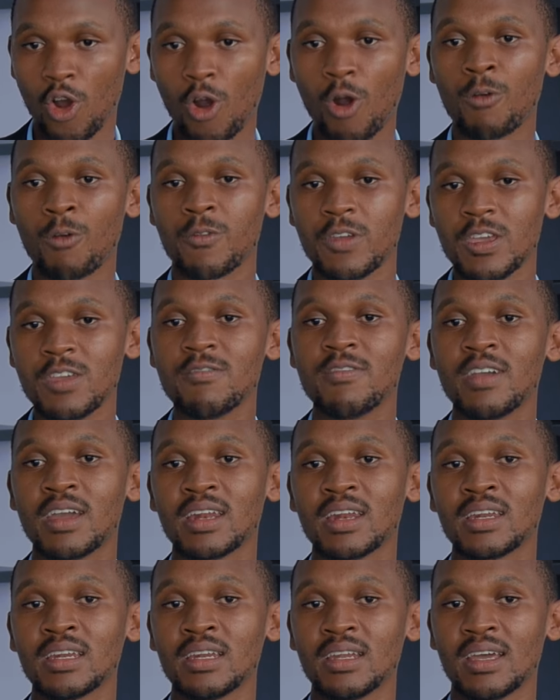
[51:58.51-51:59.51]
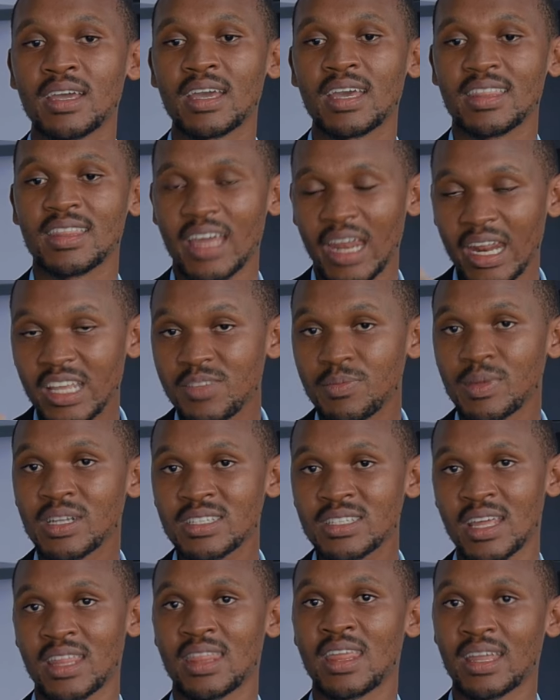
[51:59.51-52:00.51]
of even the
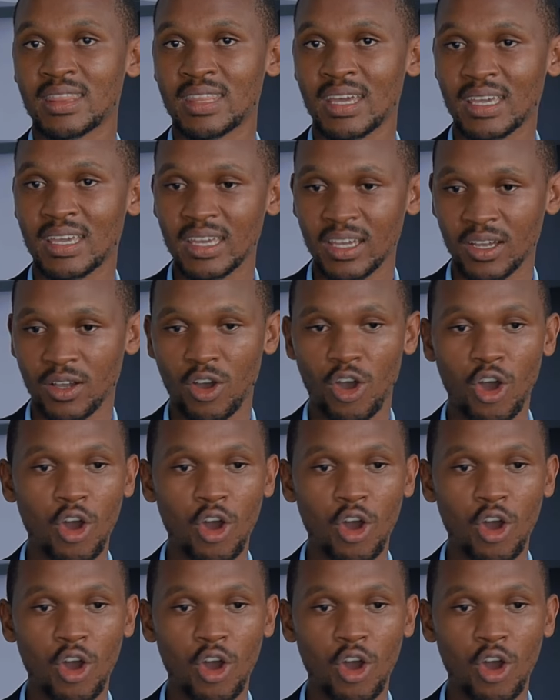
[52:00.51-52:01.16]
regimens that they are taking,